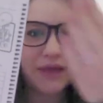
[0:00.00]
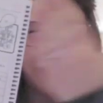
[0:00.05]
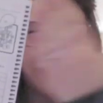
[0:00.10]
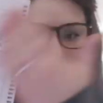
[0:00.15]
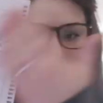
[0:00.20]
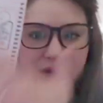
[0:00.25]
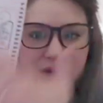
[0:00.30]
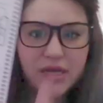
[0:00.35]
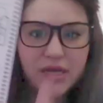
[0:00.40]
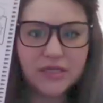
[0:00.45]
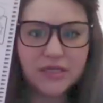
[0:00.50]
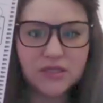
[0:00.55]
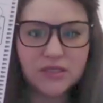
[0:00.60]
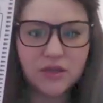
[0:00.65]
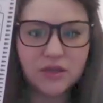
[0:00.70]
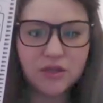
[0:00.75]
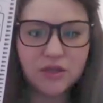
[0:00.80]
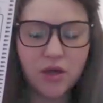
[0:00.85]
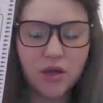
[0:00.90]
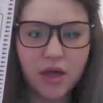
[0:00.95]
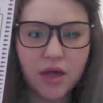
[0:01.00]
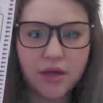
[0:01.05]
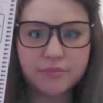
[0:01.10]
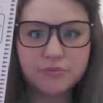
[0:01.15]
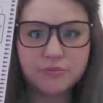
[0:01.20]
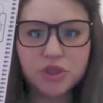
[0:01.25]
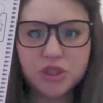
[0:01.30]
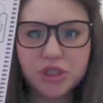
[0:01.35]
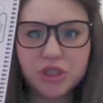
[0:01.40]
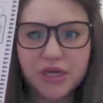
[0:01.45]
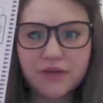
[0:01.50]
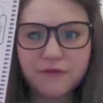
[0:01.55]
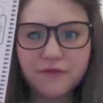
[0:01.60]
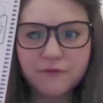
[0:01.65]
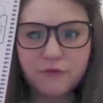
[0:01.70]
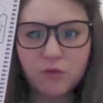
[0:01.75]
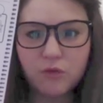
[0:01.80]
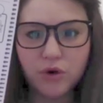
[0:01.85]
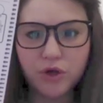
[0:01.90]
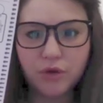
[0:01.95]
there is the sheet
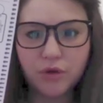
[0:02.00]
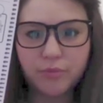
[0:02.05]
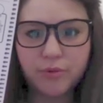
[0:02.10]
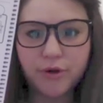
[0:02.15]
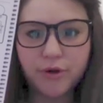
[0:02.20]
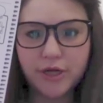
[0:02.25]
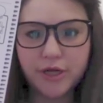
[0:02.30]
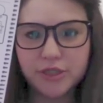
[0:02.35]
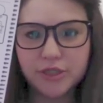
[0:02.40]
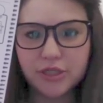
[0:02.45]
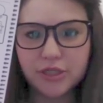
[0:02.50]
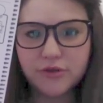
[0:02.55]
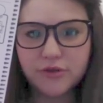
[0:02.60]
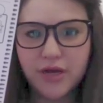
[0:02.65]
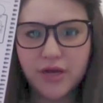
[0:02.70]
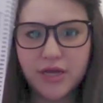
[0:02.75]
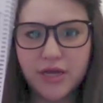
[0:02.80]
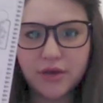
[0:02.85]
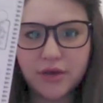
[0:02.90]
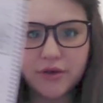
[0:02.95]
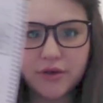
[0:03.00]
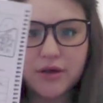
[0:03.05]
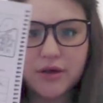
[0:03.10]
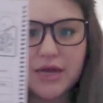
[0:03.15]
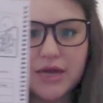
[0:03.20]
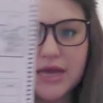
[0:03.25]
for your project right here.